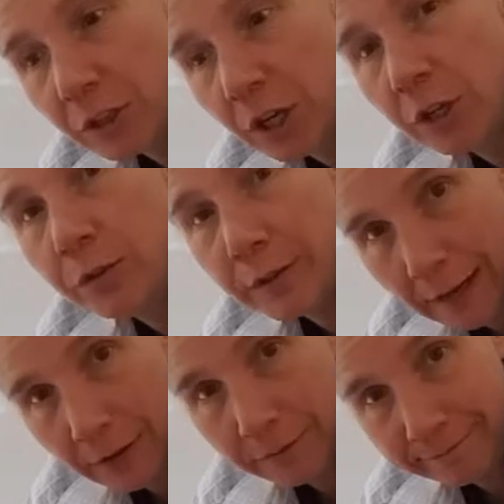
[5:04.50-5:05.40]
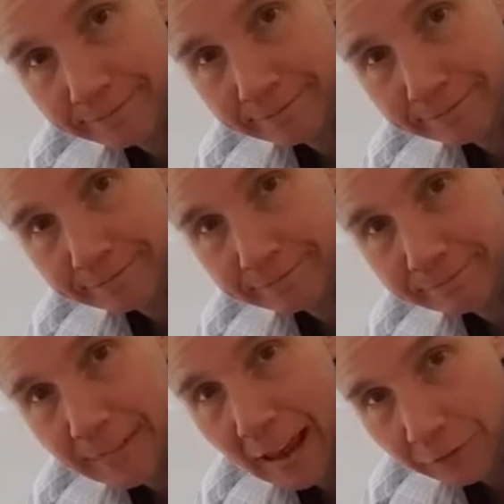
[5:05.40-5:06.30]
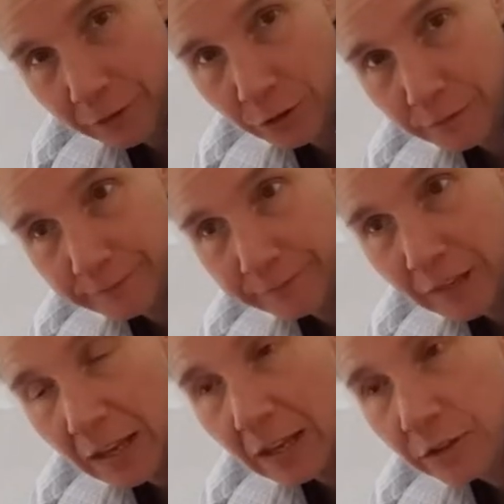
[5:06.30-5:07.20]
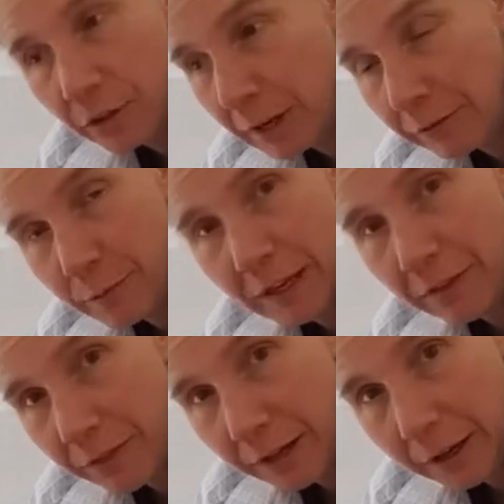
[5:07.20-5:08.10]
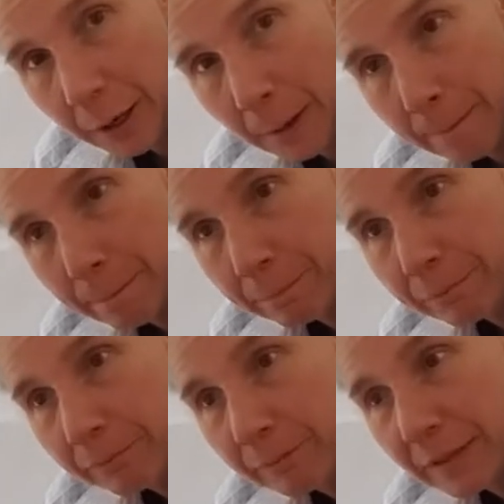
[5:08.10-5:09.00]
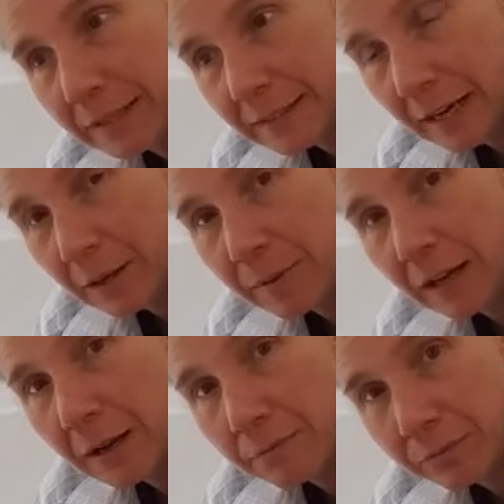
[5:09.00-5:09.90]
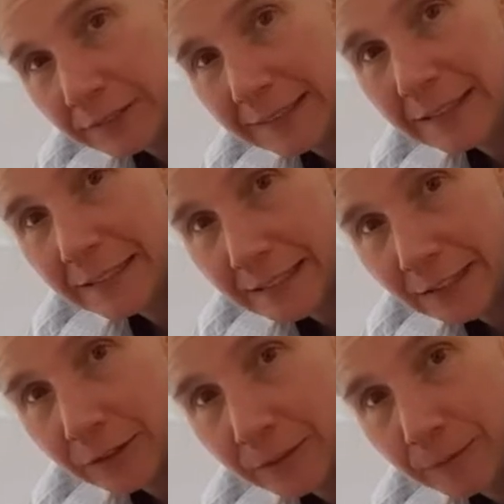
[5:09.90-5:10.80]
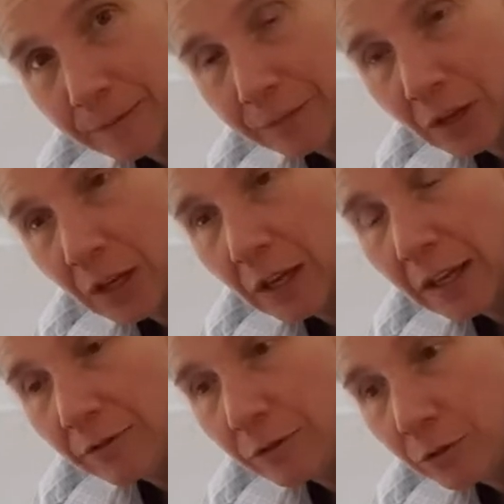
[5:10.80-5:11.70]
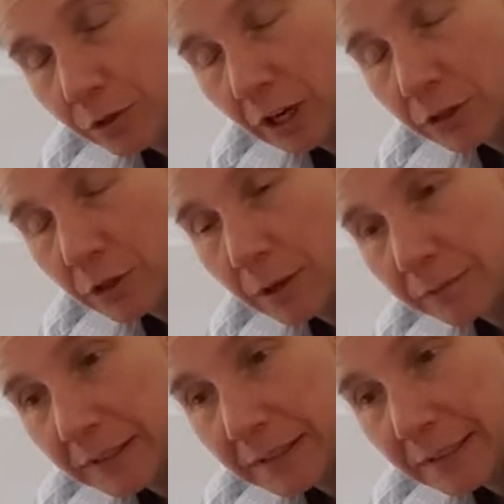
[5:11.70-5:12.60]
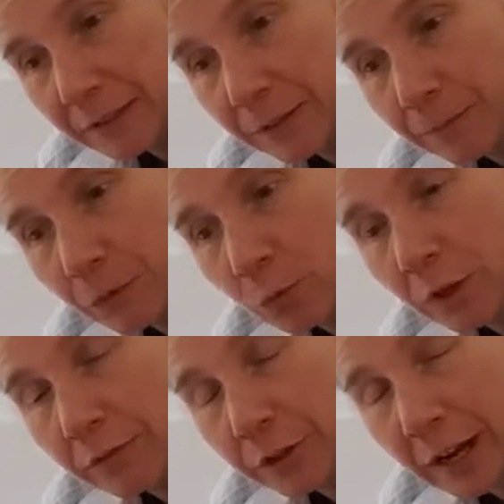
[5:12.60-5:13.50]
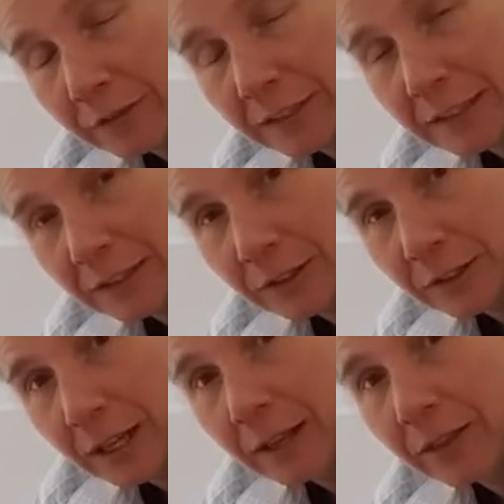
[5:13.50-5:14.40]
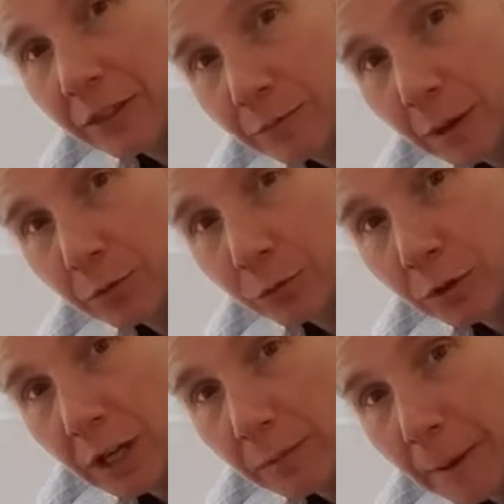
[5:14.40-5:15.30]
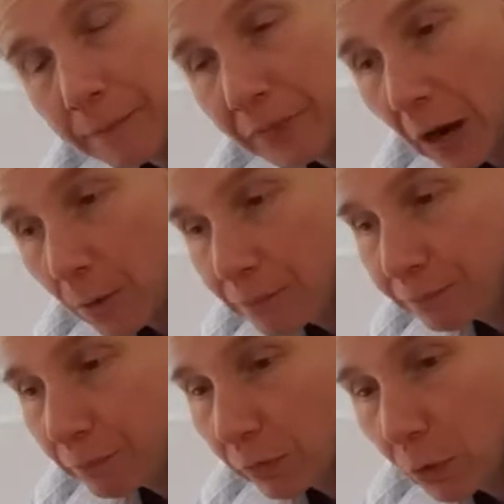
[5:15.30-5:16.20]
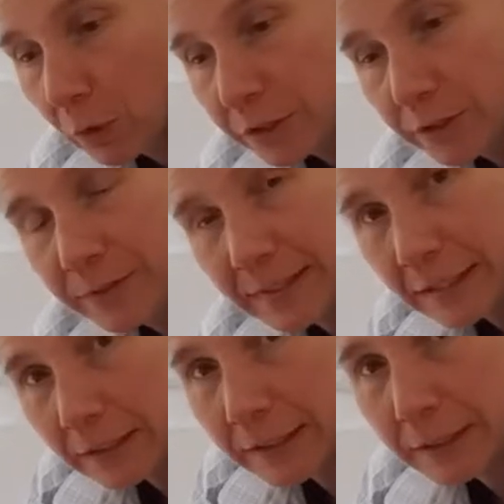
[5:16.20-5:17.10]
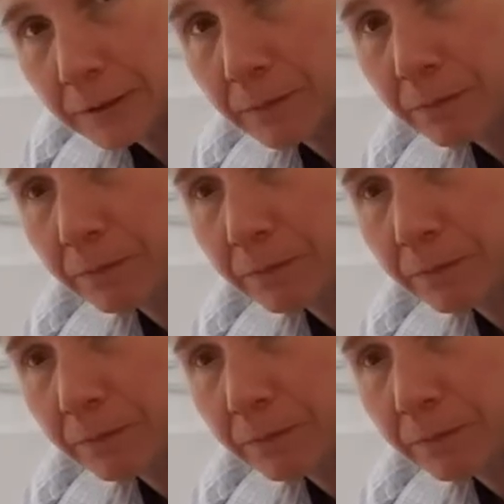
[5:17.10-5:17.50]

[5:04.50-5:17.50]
first coat down. Have to. Don't have to make it thick, but it's got to be a complete seal. If you do not do a complete seal, wherever you haven't sealed, the bubbles will come up. Now, once you've sealed it,